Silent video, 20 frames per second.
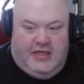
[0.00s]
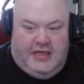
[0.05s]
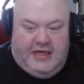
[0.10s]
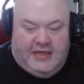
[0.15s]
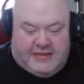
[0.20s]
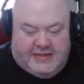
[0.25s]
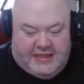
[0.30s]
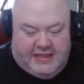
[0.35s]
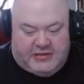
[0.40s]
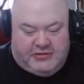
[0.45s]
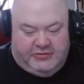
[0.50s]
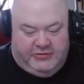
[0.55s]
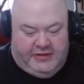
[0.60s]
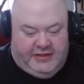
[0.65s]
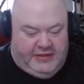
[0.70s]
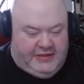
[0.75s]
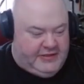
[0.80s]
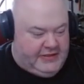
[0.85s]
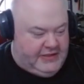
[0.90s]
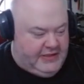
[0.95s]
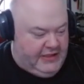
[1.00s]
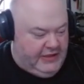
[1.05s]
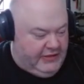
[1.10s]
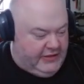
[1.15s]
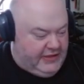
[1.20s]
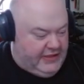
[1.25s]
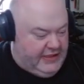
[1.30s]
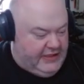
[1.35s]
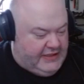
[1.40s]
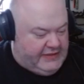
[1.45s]
Accessories. There,
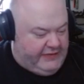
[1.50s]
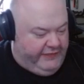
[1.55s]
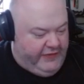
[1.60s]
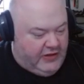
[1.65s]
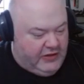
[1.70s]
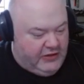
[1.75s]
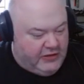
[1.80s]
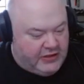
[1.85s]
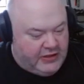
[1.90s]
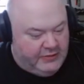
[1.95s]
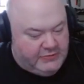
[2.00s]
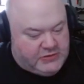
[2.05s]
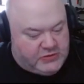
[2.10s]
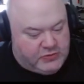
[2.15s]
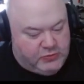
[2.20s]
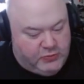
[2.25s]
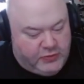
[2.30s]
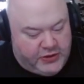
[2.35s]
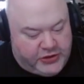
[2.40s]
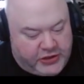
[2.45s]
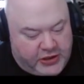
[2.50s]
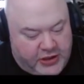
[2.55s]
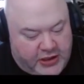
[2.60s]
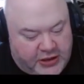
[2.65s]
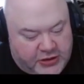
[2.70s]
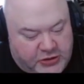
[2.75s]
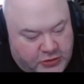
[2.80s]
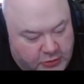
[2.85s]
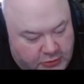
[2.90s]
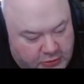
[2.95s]
this figure comes with
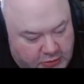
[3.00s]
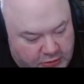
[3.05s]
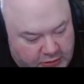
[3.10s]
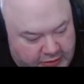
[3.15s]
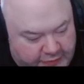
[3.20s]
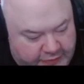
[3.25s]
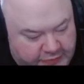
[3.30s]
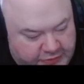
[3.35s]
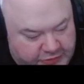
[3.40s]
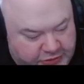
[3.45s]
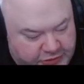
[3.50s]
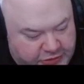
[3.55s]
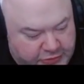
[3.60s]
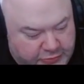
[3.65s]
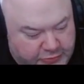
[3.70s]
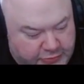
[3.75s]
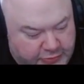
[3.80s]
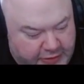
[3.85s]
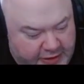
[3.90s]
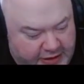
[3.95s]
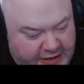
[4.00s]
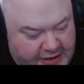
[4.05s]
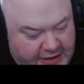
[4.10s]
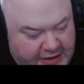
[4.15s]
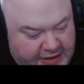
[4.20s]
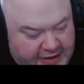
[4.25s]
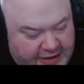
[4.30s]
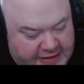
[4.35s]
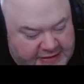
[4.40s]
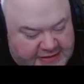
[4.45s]
a total of
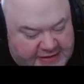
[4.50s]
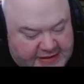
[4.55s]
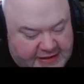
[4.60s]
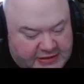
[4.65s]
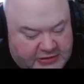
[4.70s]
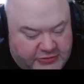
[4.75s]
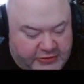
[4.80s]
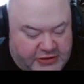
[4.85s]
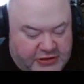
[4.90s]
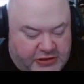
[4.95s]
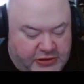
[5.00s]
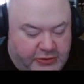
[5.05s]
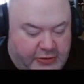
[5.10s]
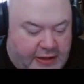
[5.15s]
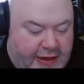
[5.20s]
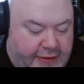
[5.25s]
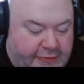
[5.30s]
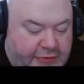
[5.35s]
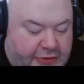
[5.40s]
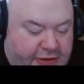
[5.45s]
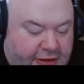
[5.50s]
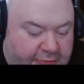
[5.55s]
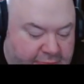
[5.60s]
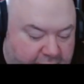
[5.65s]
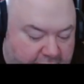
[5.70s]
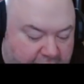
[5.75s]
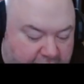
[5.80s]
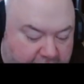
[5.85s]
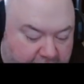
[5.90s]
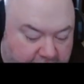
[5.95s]
three accessories. You have the
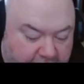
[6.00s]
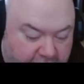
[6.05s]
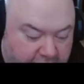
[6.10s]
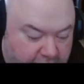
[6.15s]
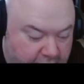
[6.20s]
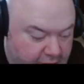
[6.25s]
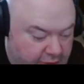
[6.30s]
main